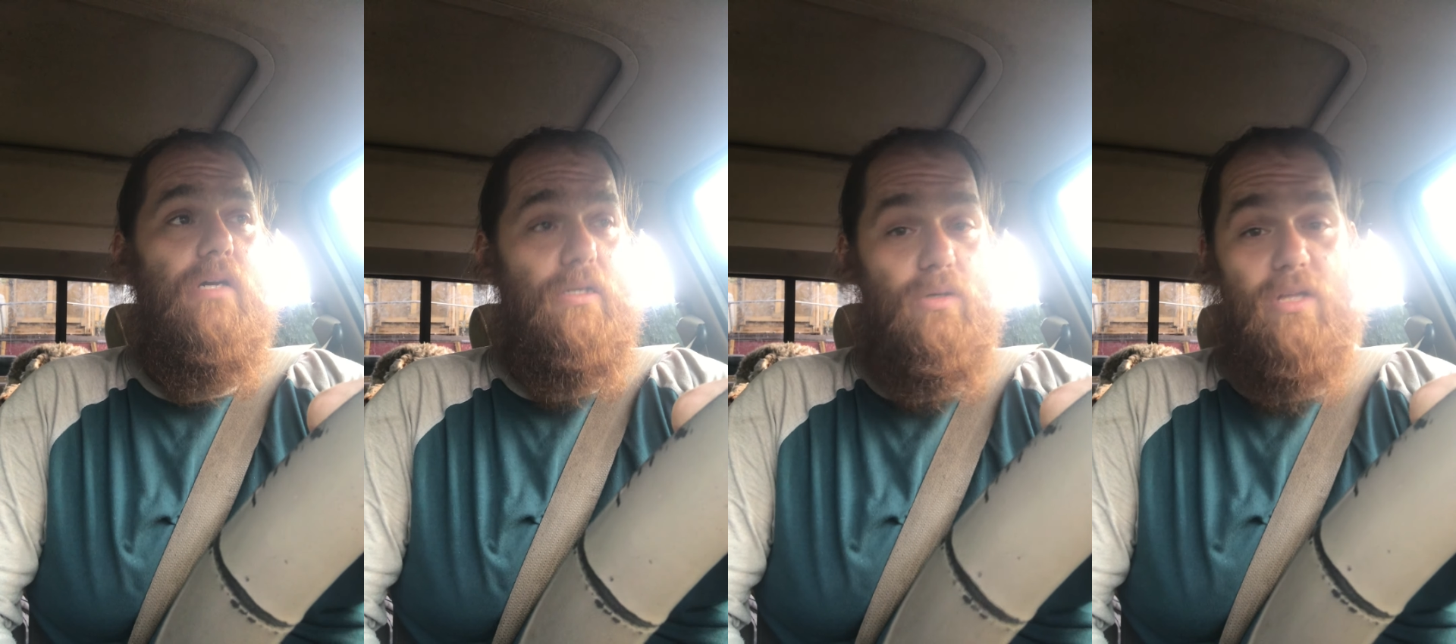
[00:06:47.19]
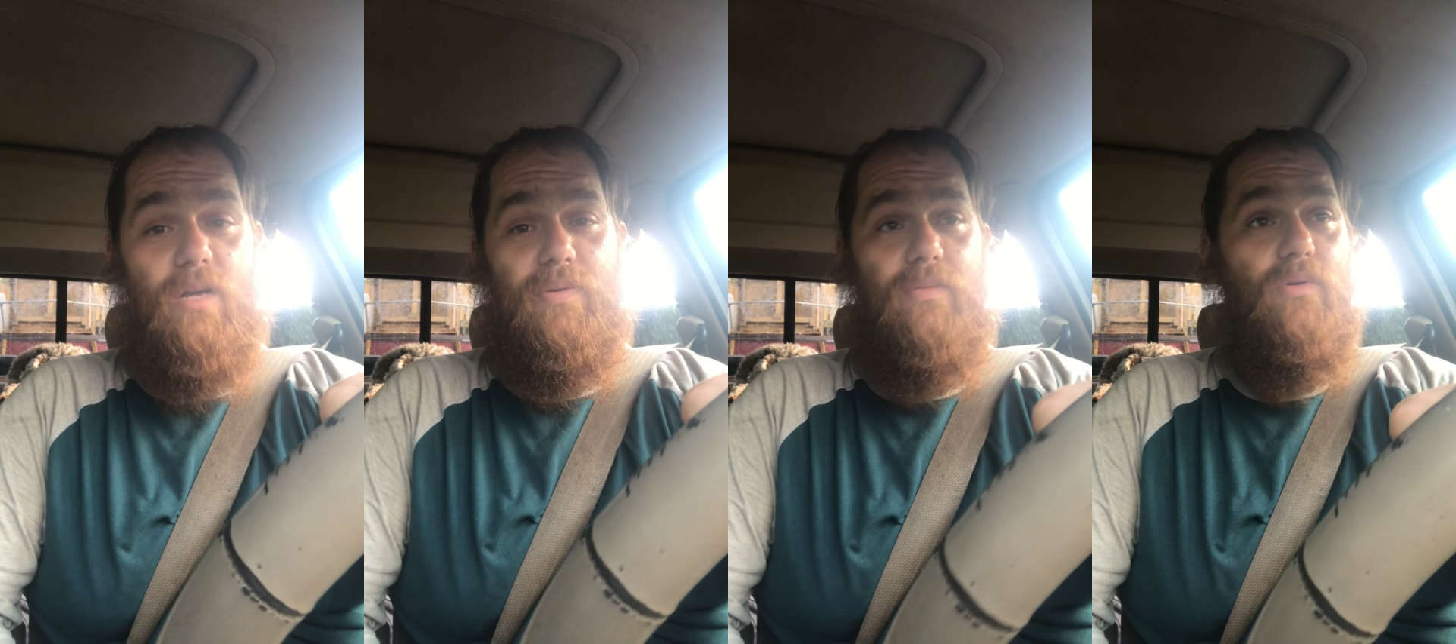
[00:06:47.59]
I know a
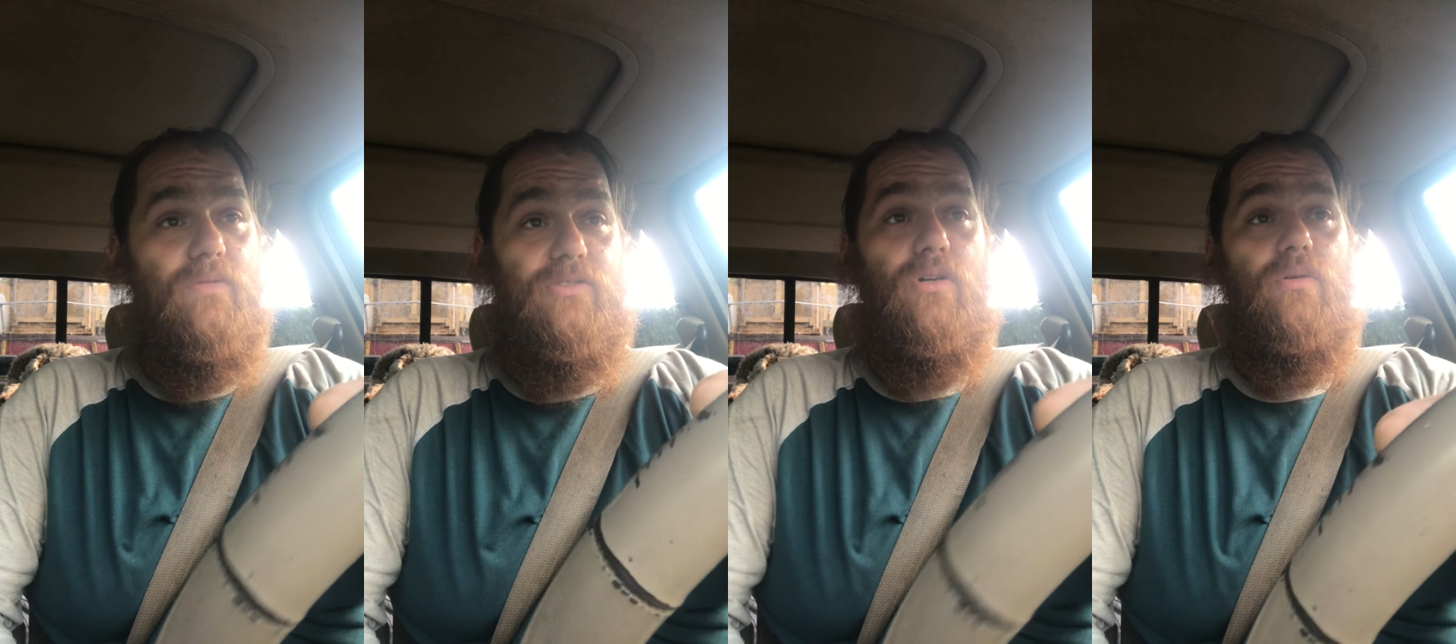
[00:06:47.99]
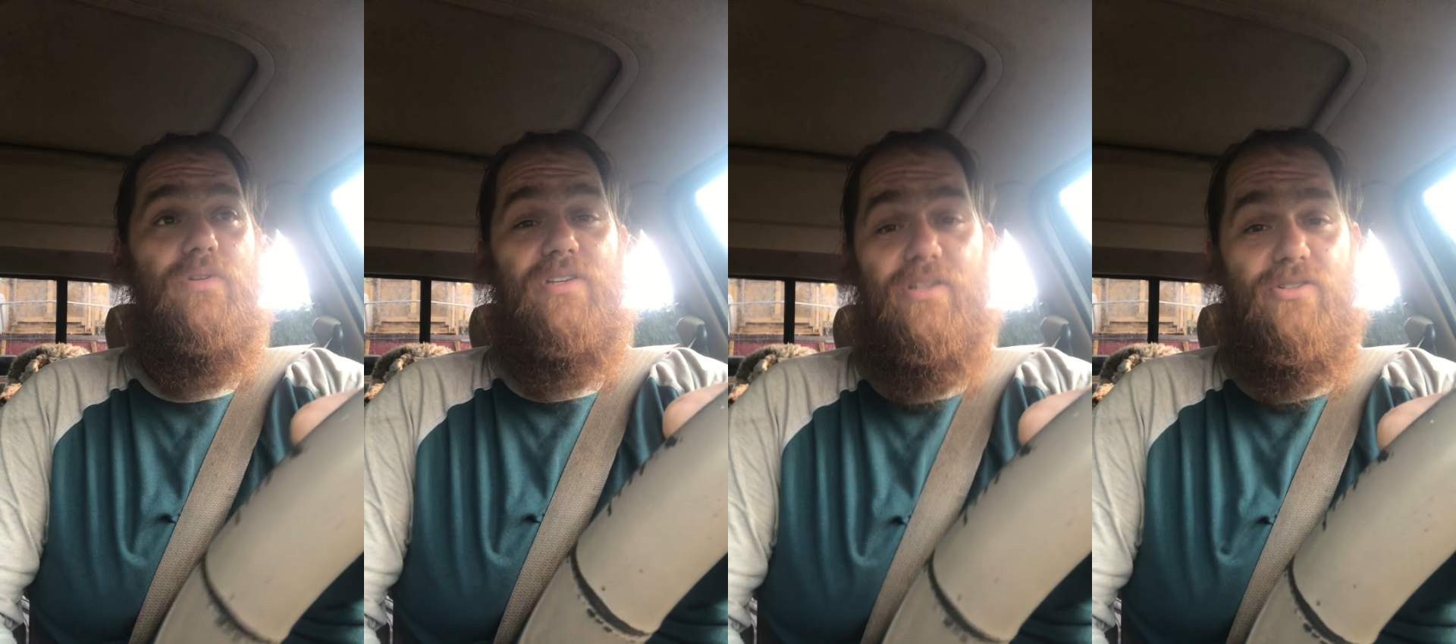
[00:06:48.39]
lot of people who started
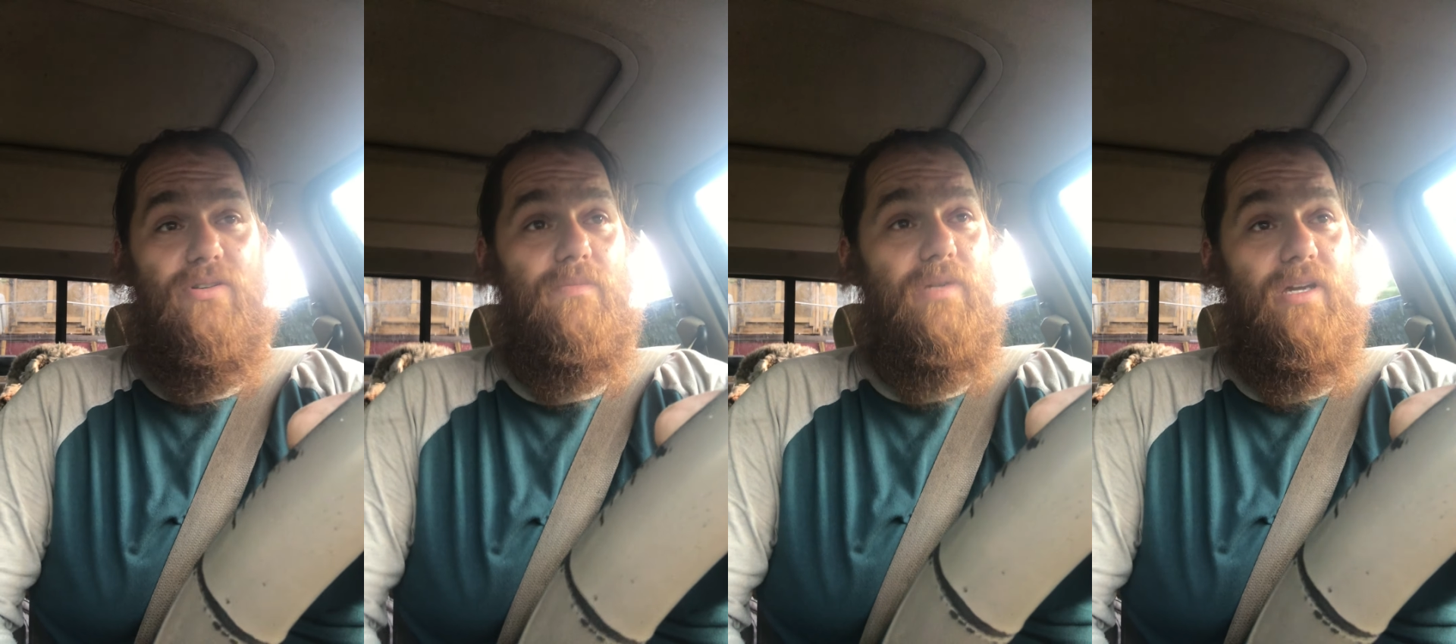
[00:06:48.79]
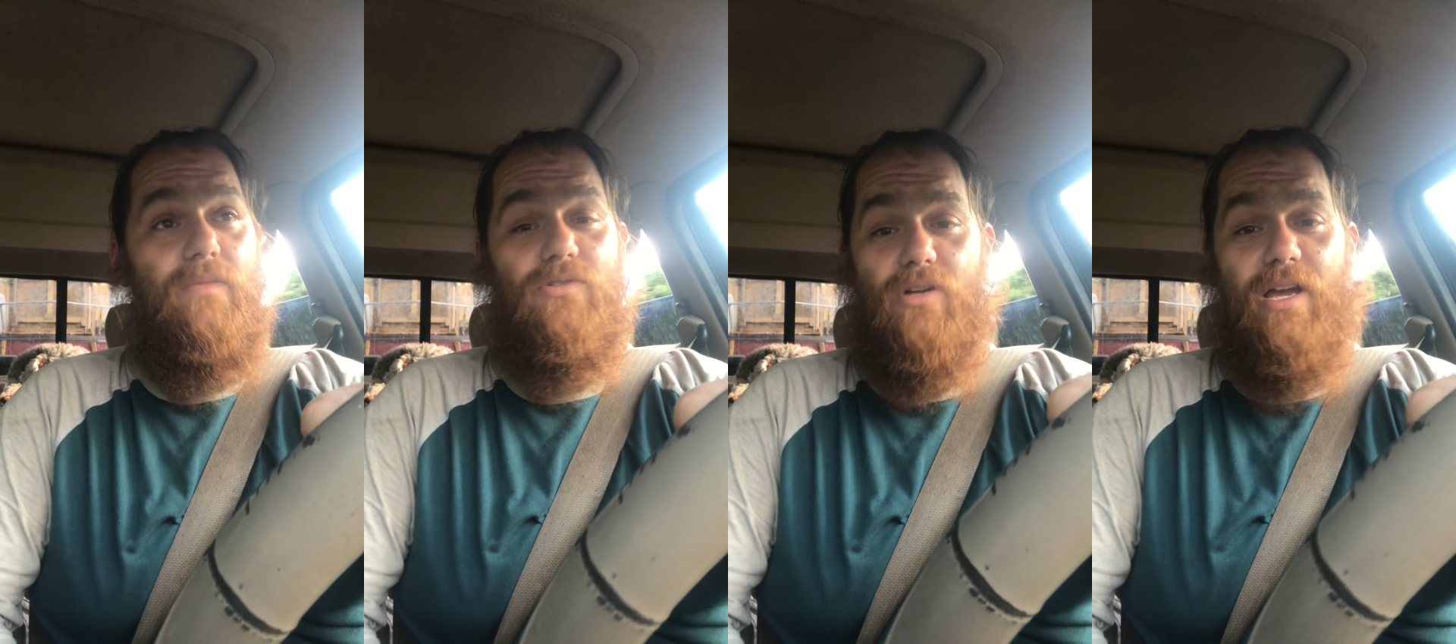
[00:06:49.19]
with an injury and
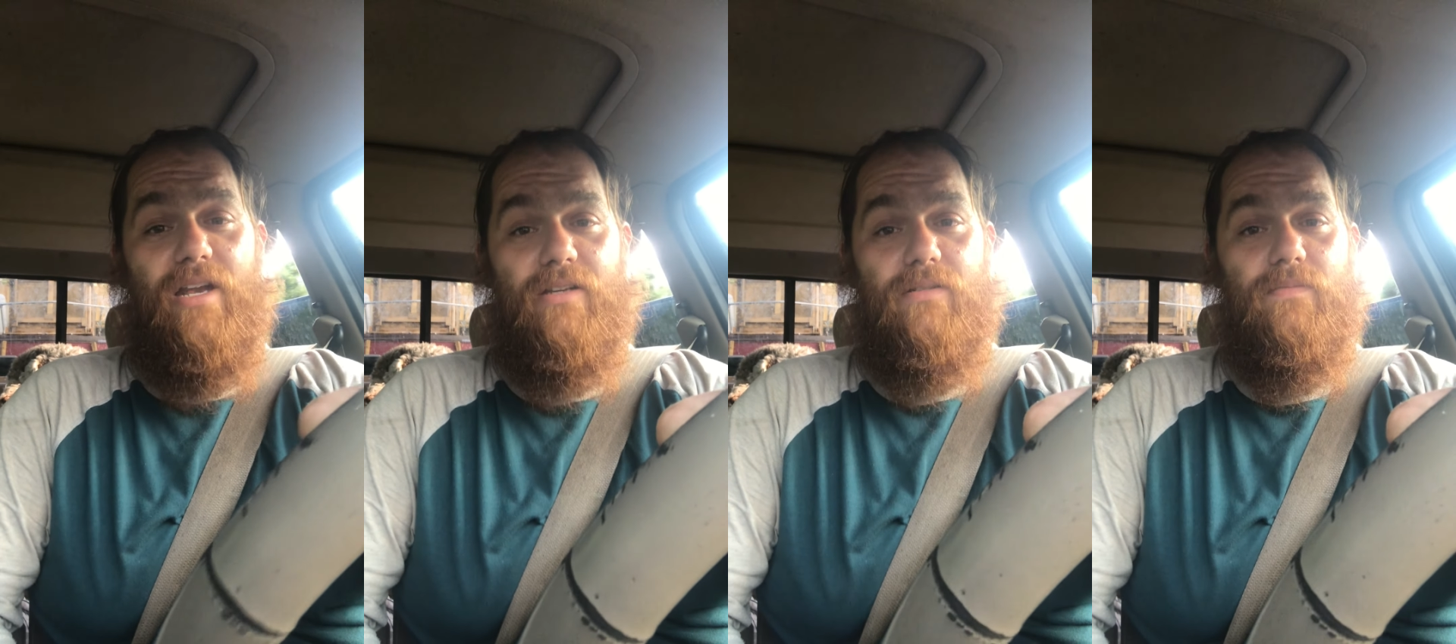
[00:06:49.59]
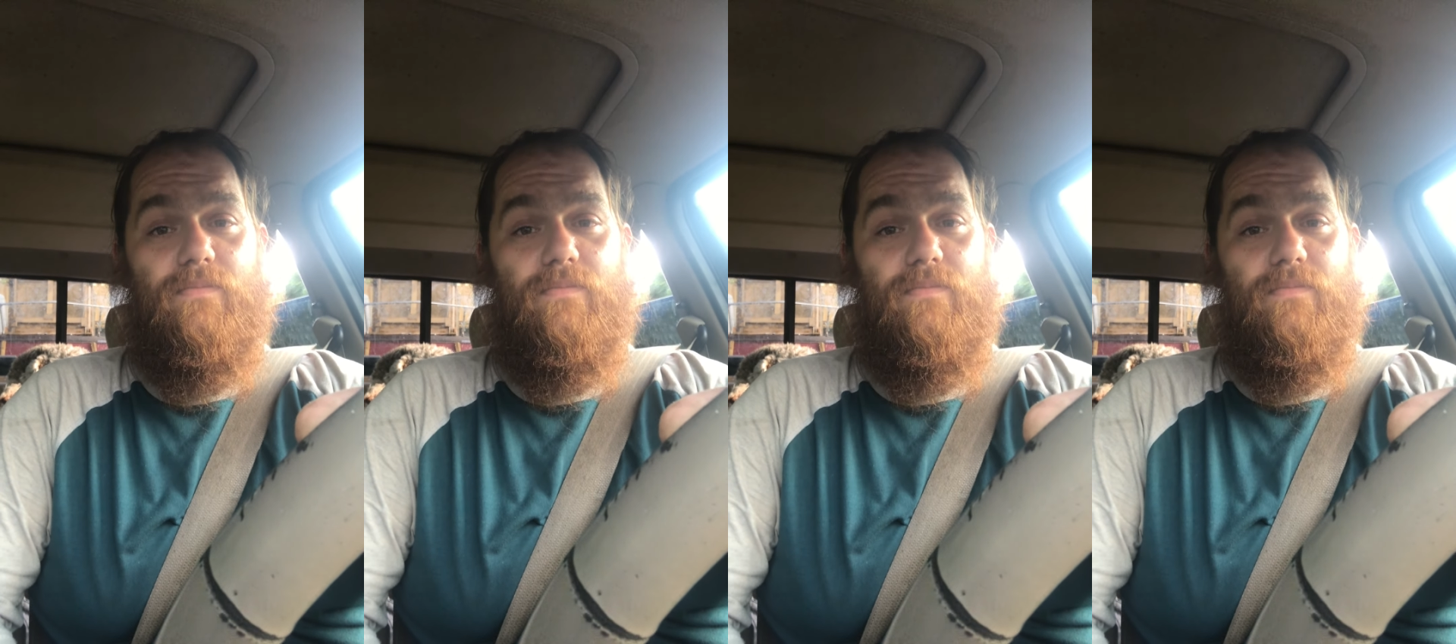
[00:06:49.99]
became a drug addict.